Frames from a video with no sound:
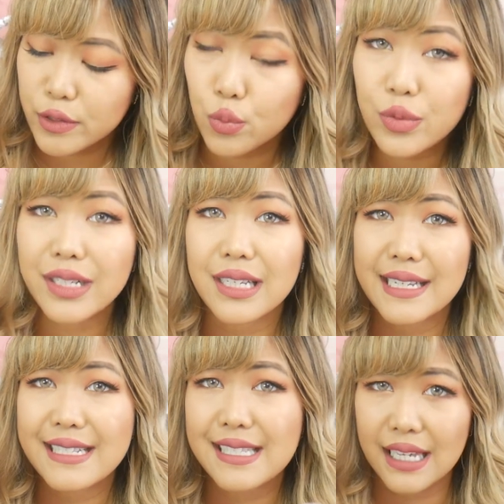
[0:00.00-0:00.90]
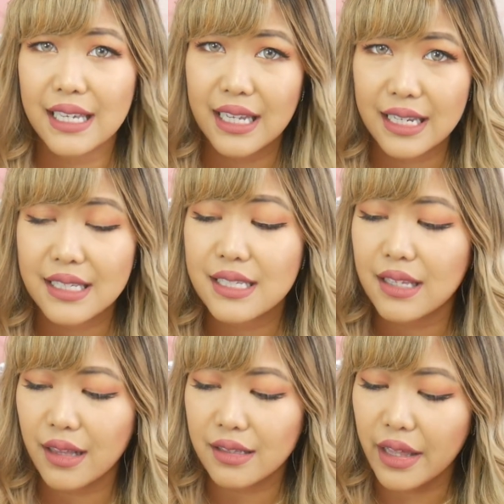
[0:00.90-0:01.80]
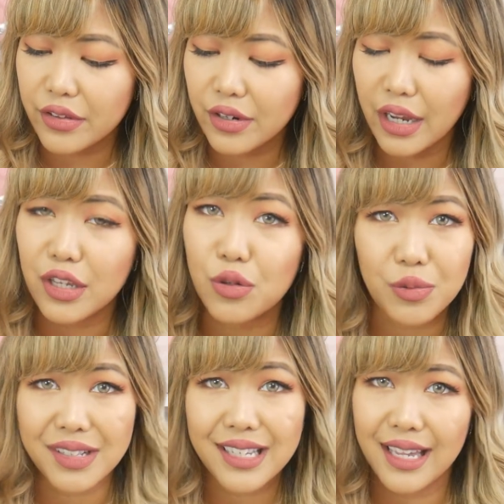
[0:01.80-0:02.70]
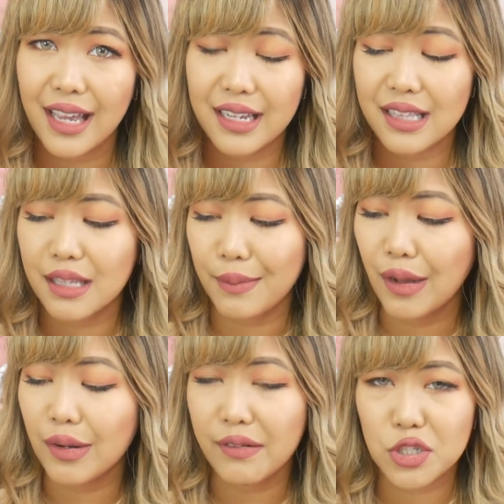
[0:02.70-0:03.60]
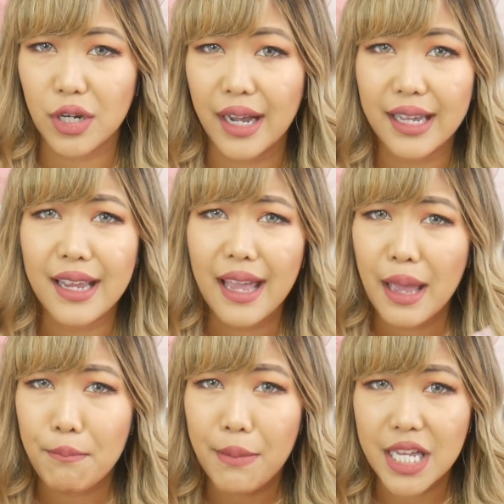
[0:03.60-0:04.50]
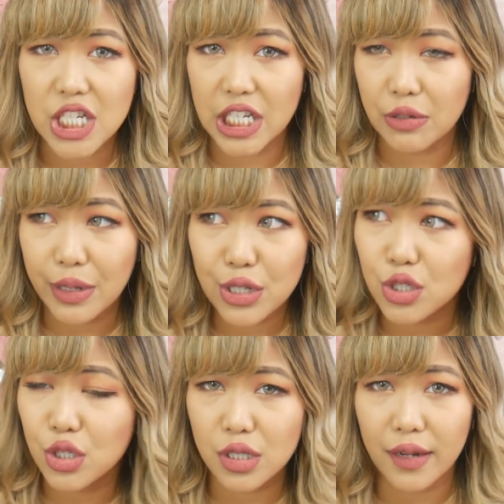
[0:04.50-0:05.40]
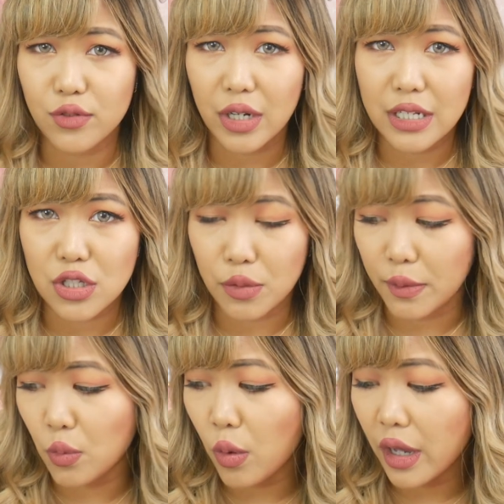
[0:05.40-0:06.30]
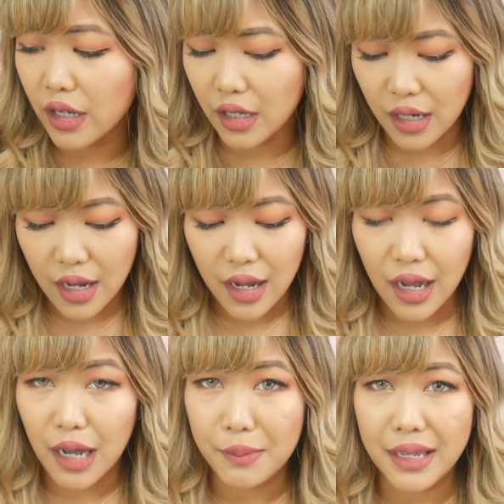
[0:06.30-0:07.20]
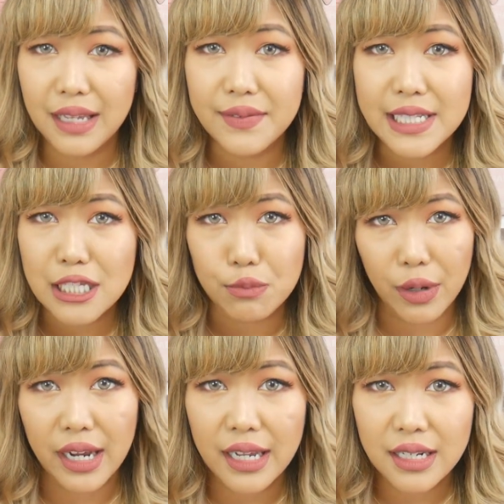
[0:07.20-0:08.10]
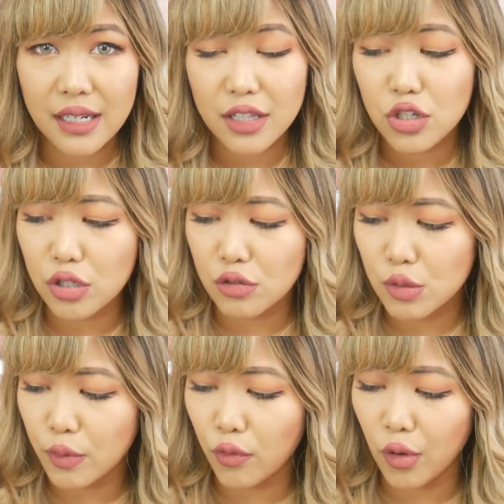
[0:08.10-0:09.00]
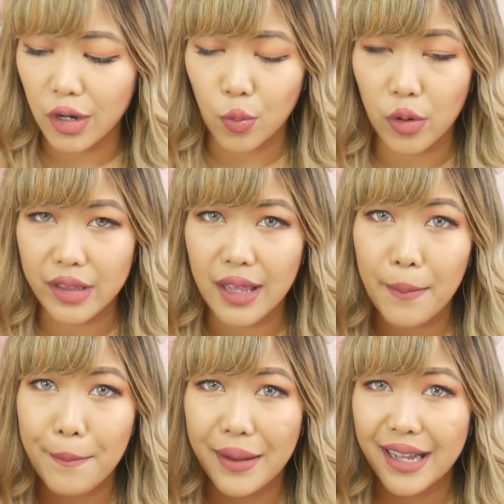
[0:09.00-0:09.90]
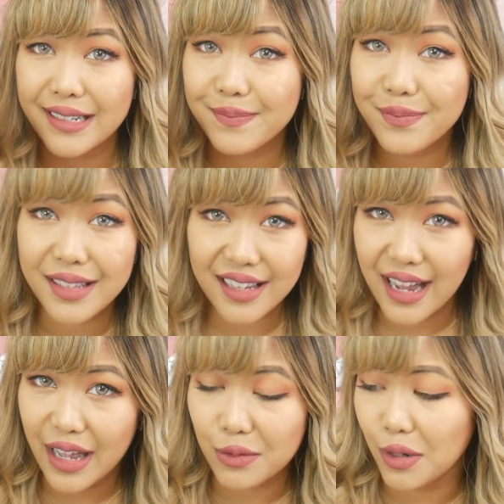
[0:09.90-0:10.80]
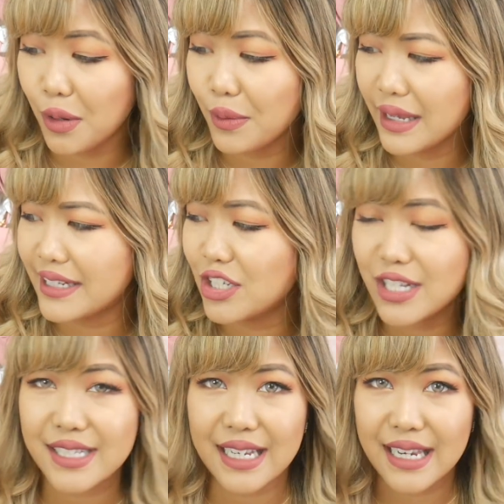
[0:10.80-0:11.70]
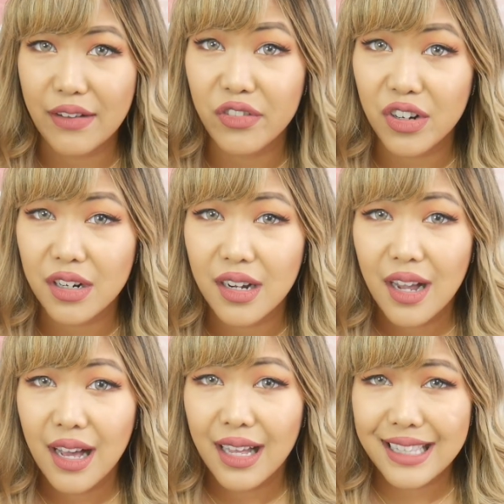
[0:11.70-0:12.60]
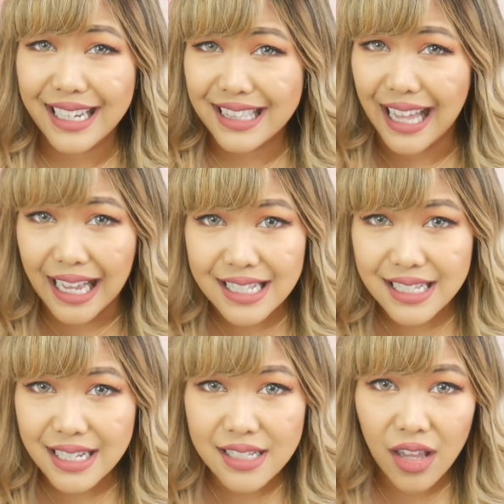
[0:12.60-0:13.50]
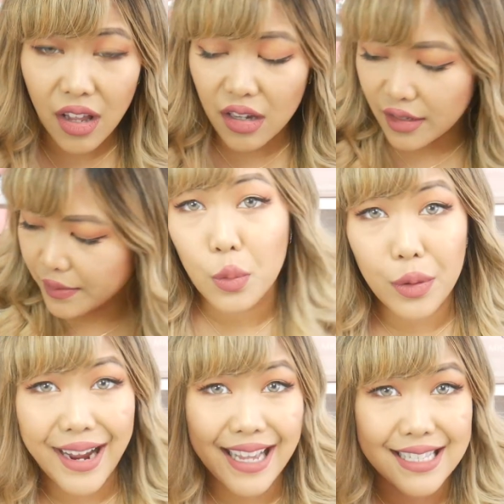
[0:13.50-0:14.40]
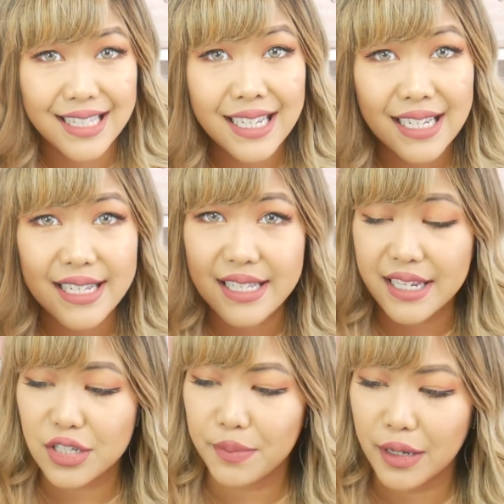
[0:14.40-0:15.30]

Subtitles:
really sink into the leather and you really can't get them out. I've tried magic eraser, I've tried soap and water, I even sprayed the shoes before I wore them, but I don't know, it just never like lasts as long. Whereas these are my